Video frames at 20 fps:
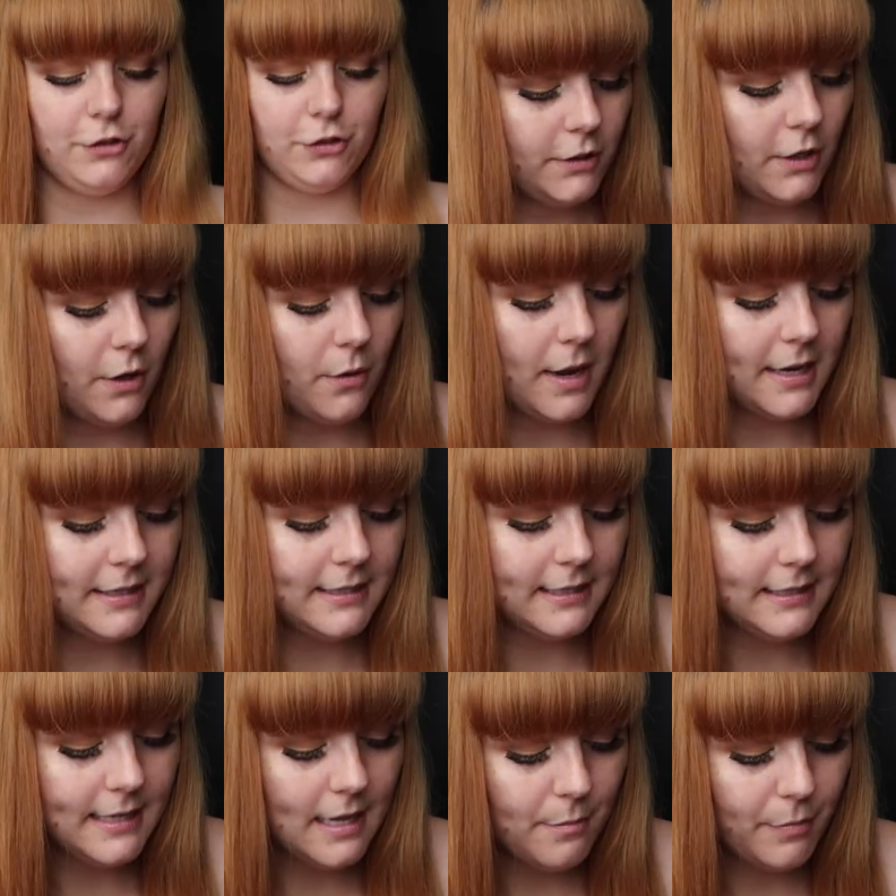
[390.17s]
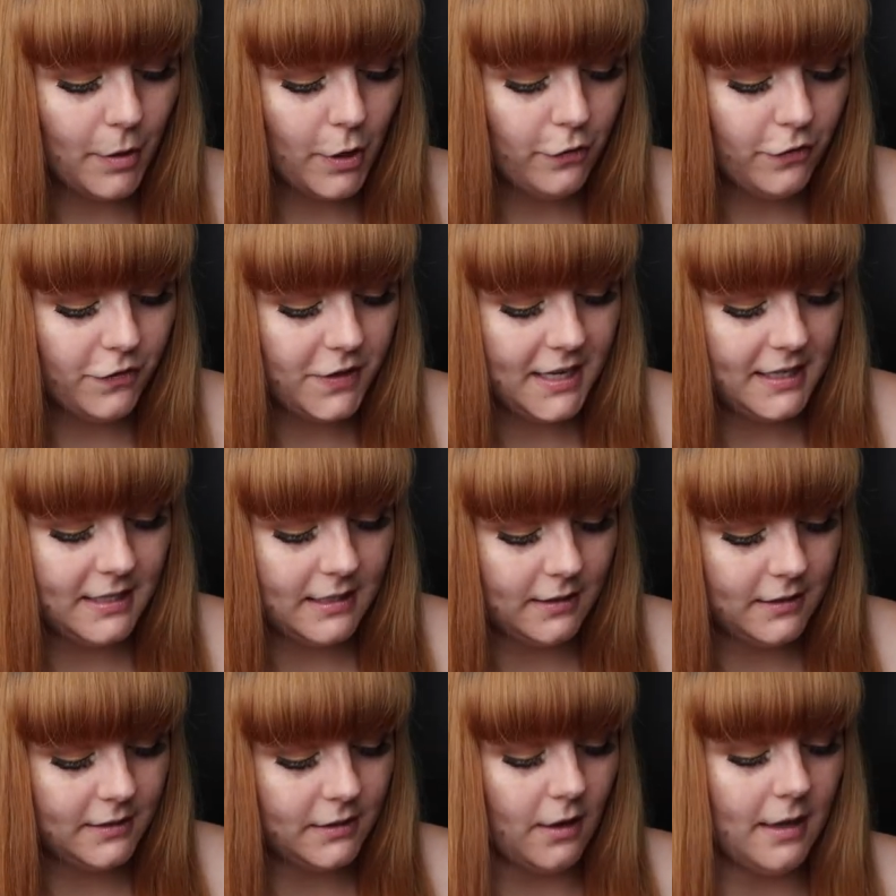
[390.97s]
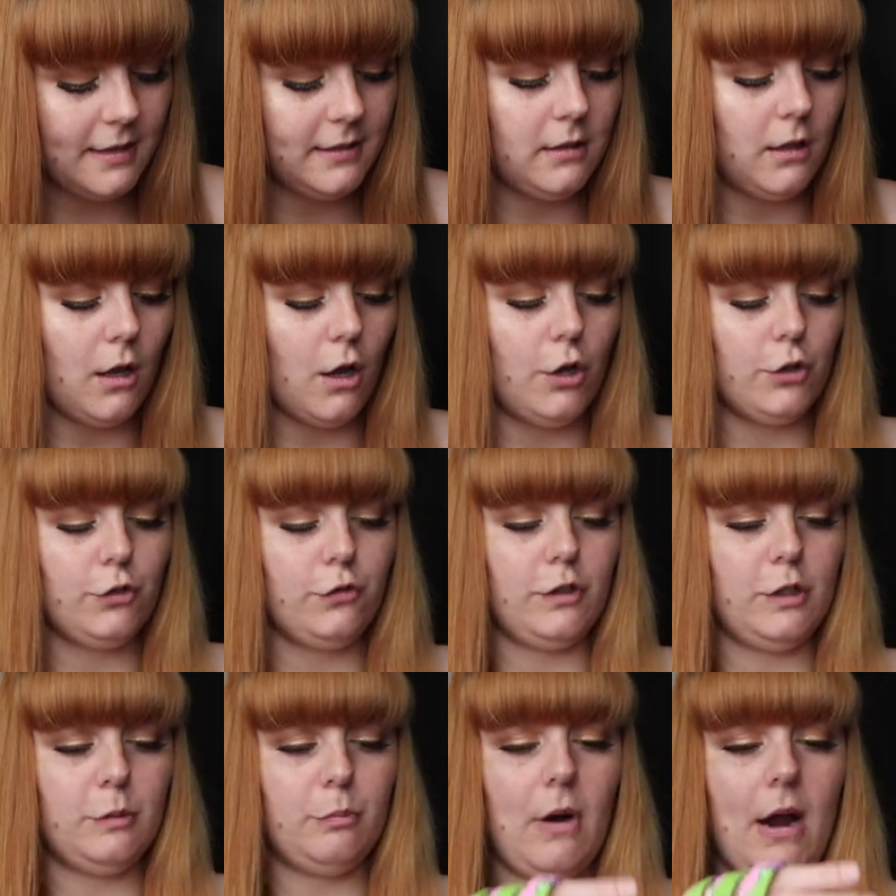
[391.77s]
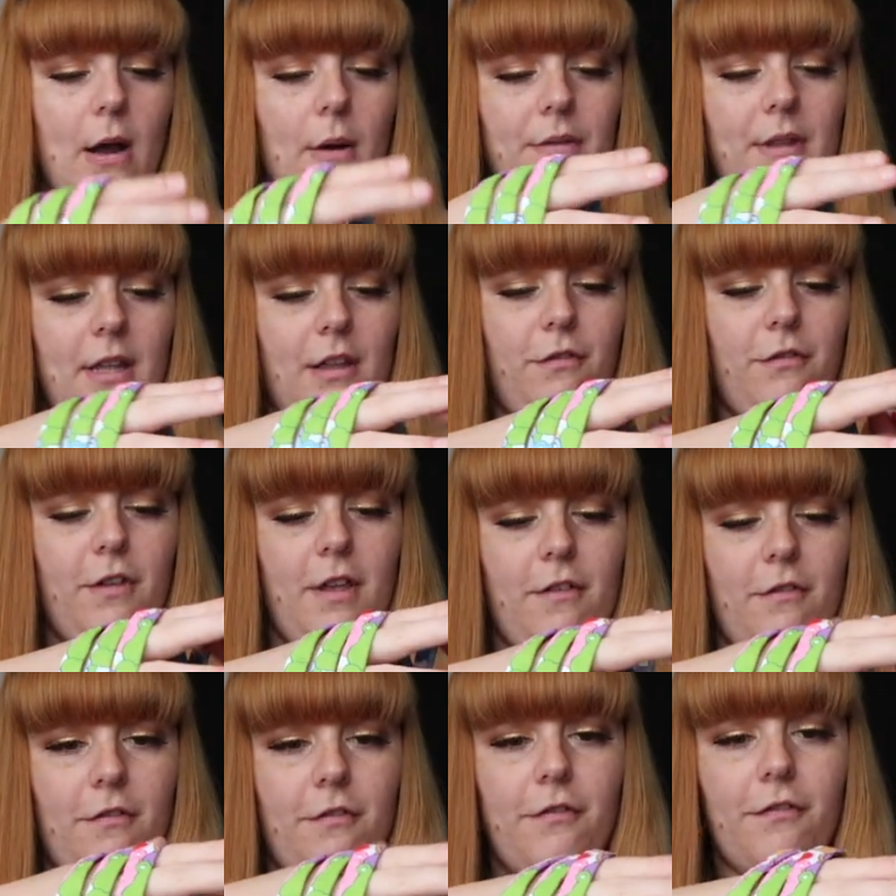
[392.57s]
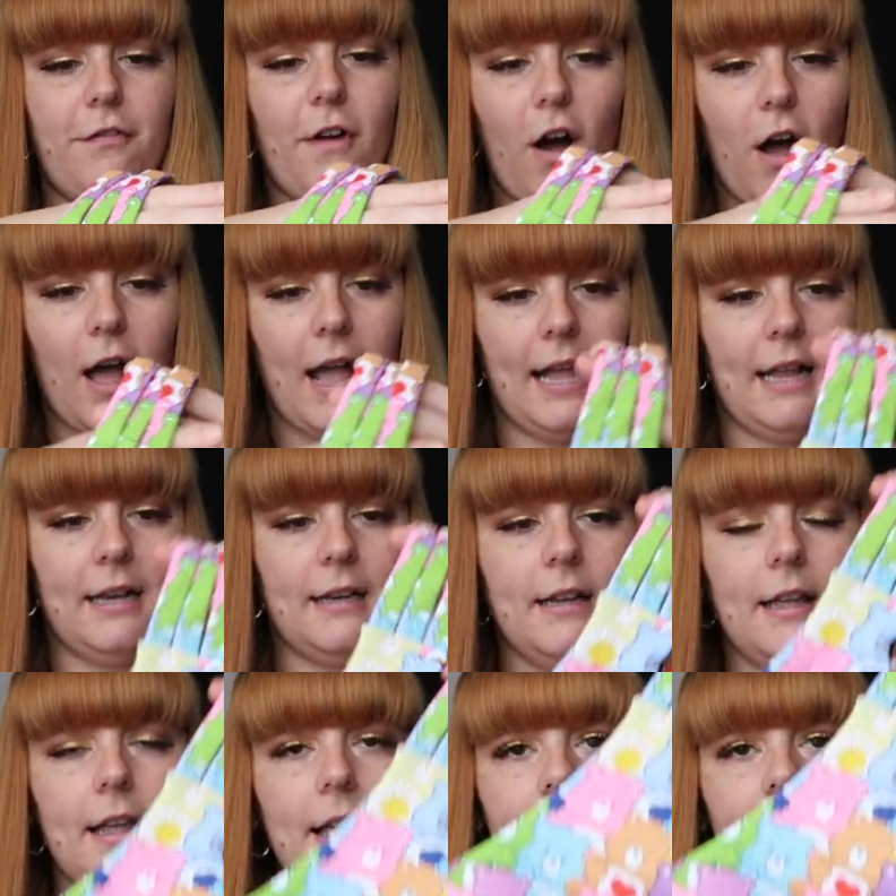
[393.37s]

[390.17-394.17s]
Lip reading: So I did get both of these in a size large for Sprout and they fit fine.